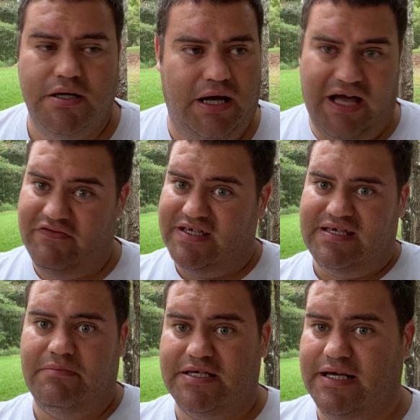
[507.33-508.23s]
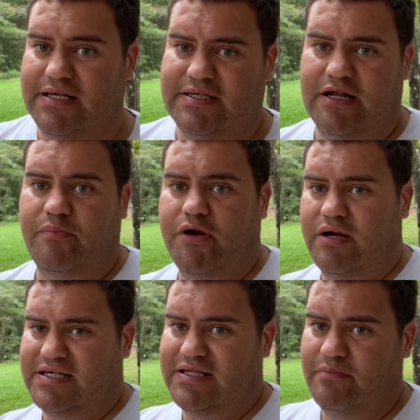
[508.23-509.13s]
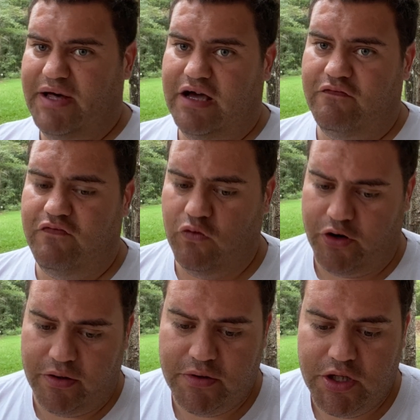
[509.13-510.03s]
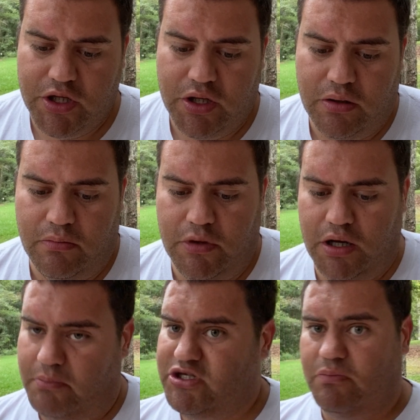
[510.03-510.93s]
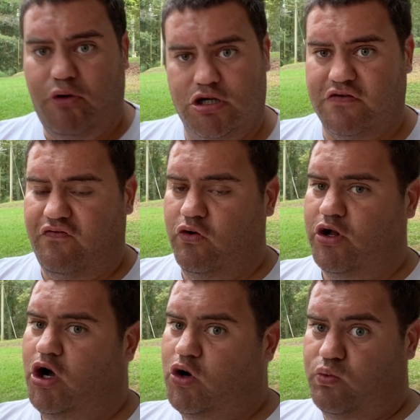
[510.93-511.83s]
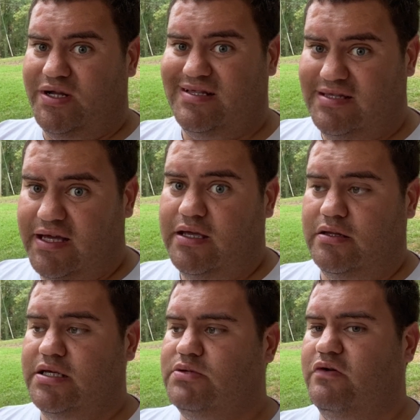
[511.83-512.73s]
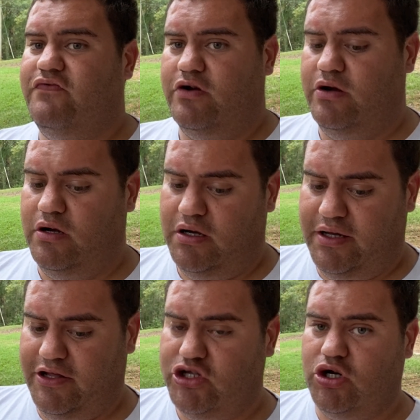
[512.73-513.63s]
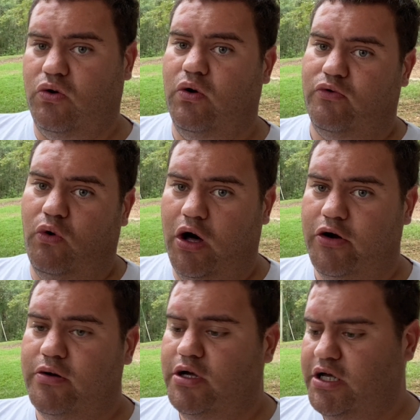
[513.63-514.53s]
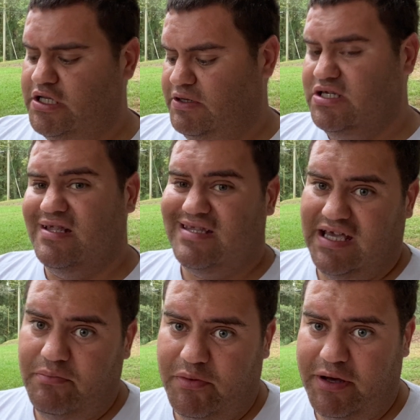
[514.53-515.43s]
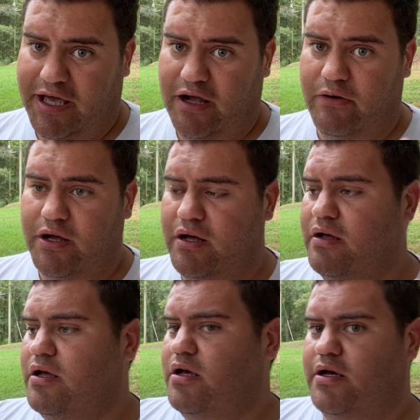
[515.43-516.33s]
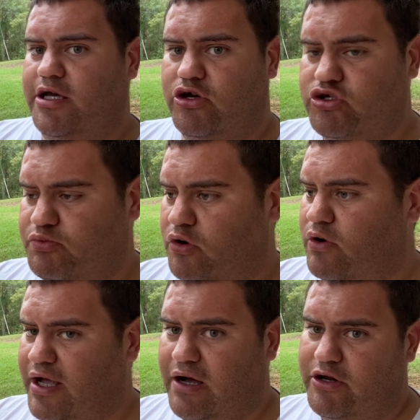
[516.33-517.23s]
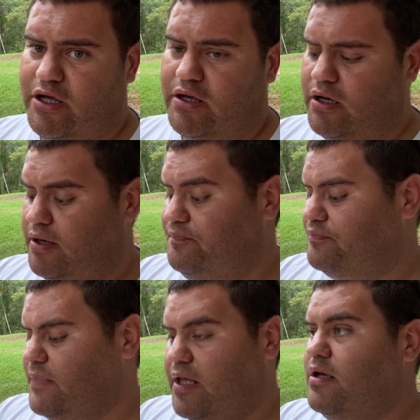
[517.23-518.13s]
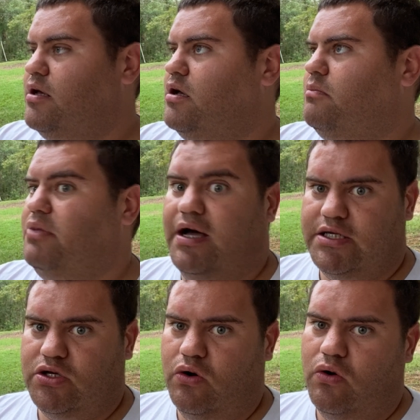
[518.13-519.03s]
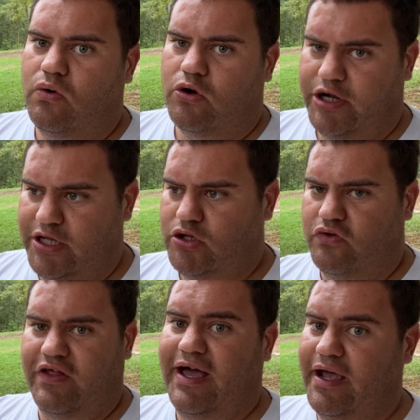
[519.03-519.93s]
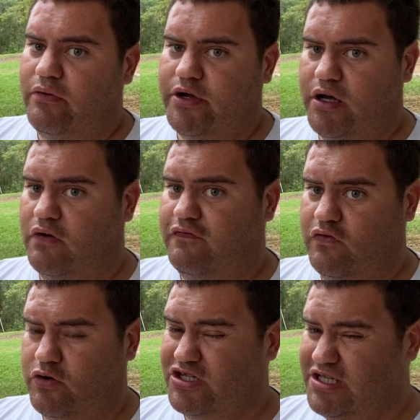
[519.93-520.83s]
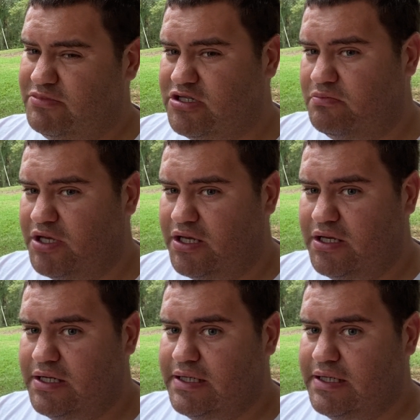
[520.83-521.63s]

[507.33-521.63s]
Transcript: I have the same exact setup here as I did back in Florida. Some parts of Florida are ridiculous with their electrical and water, especially the Tampa Bay area, Hillsborough County, Pasco, Hernando. That area of Florida seems to be